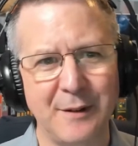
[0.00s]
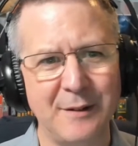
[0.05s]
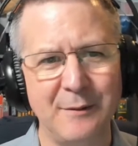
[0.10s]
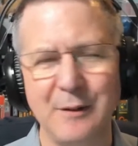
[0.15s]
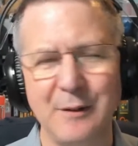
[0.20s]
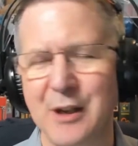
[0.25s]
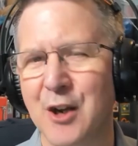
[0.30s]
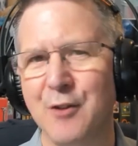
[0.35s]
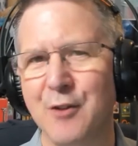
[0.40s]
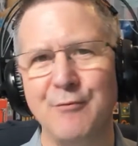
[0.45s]

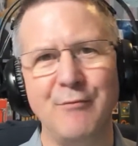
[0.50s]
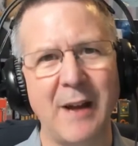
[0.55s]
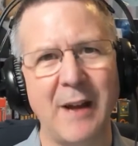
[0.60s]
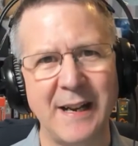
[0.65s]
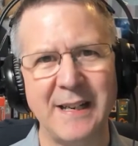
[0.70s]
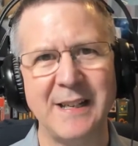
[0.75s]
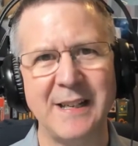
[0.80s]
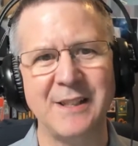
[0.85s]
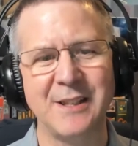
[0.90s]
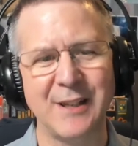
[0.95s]
you're
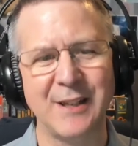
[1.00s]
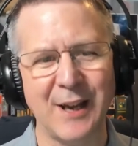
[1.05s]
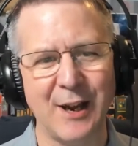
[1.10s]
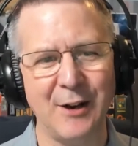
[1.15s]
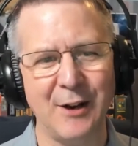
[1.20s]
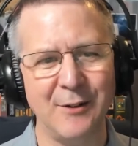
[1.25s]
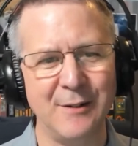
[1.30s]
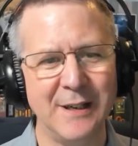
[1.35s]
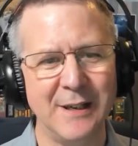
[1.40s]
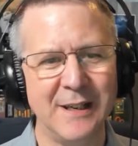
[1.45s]
ready to
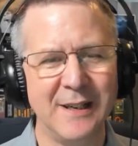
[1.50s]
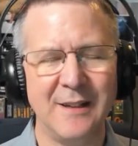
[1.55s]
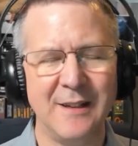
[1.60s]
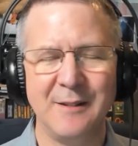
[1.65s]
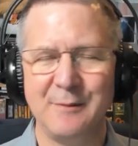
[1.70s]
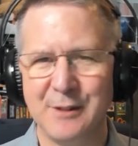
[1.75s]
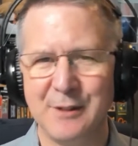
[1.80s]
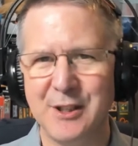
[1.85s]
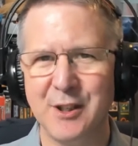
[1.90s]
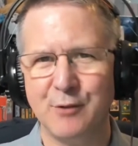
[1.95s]
go.
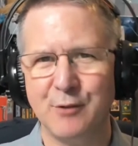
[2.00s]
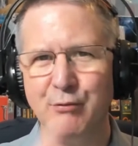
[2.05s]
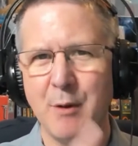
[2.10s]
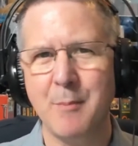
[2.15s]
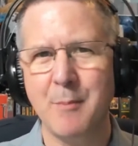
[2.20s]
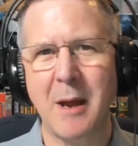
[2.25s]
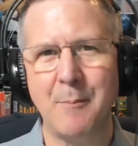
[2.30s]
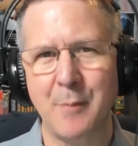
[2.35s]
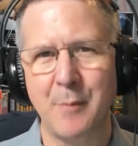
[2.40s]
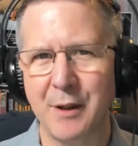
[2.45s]
Just
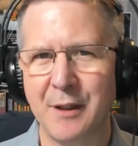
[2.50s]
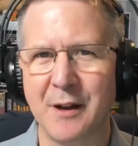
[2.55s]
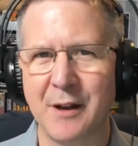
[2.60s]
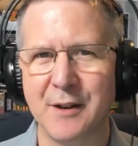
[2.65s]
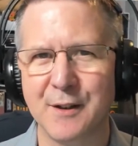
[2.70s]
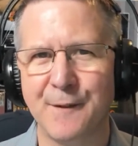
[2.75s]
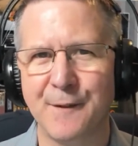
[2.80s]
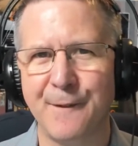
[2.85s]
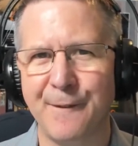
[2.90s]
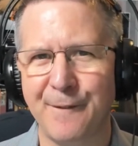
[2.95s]
remember
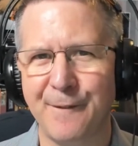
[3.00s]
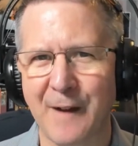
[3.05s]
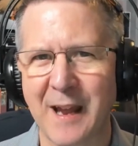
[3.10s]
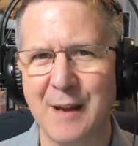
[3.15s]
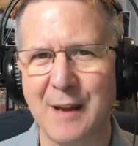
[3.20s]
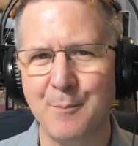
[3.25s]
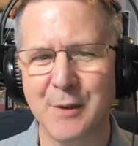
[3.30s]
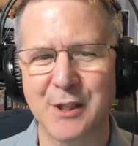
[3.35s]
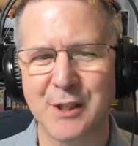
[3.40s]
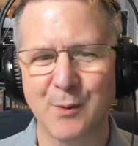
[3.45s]
those
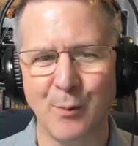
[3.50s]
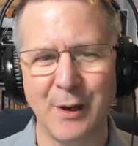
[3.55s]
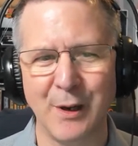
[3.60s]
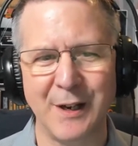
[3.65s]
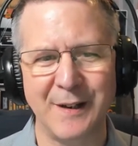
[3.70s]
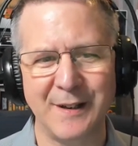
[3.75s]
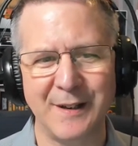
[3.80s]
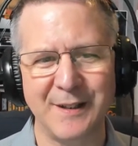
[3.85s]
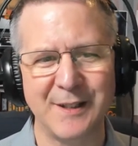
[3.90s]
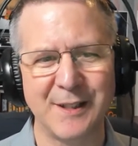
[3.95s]
famous
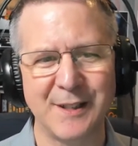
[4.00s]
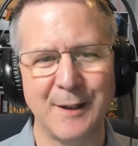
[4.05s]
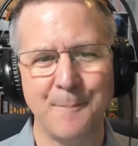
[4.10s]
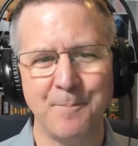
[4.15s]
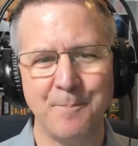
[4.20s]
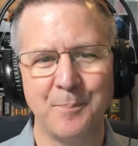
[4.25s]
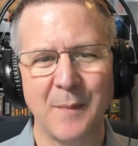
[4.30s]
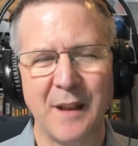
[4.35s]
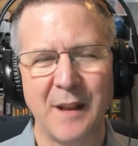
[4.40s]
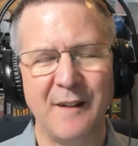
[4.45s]
words:
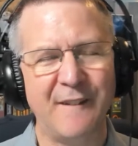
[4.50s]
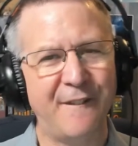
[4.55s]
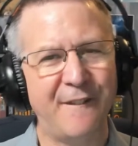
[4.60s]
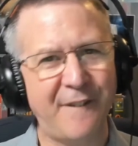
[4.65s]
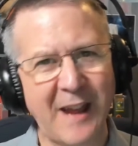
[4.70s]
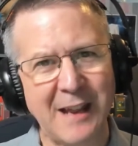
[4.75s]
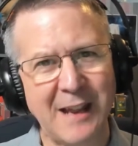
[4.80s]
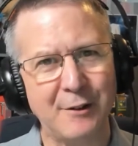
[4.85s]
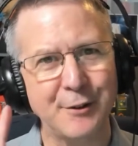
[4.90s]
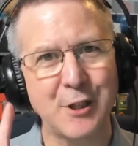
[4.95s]

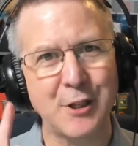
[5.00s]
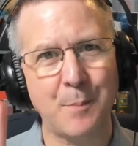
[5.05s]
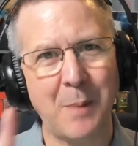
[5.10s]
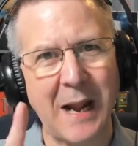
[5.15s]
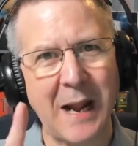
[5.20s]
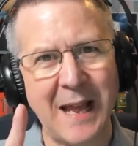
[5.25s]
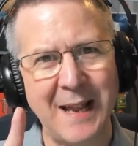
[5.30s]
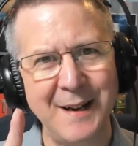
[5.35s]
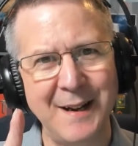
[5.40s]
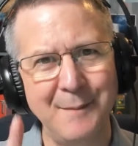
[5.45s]
fail to
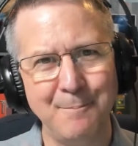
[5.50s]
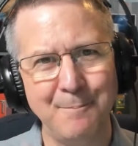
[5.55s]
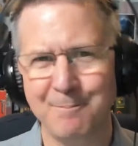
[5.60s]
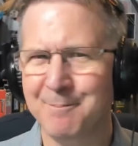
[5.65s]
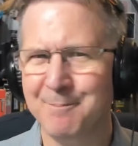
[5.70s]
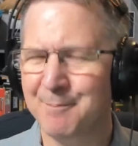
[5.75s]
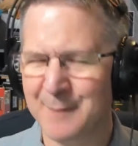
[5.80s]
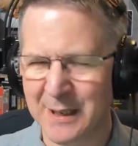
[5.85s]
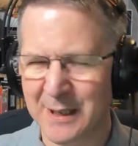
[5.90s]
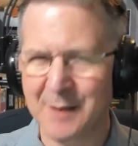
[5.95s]
plan,
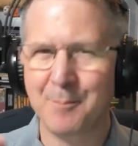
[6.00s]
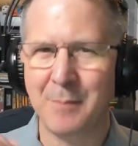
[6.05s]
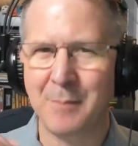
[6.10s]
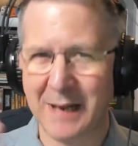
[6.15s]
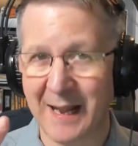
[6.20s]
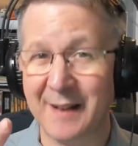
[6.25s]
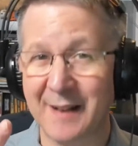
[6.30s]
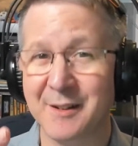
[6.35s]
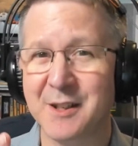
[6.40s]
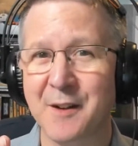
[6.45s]

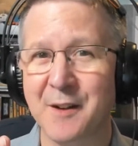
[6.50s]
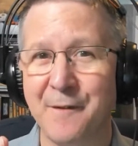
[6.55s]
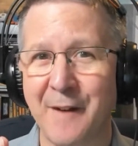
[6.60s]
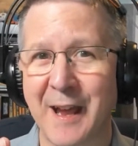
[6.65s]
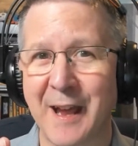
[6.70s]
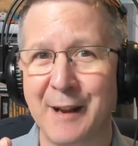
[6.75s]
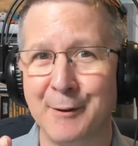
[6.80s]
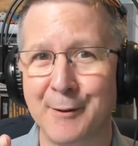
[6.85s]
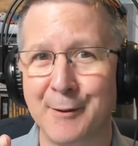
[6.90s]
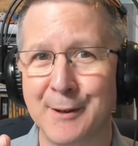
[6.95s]
plan to
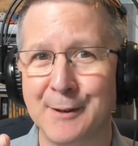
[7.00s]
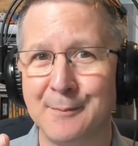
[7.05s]
fail.